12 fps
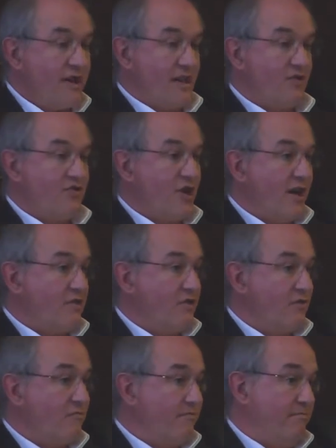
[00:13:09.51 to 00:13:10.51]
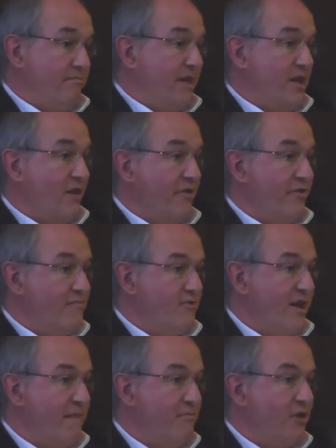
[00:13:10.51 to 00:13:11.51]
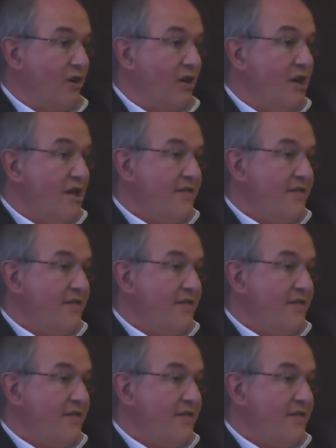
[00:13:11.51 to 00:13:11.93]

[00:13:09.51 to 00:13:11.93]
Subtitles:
at the Charter beyond the preamble,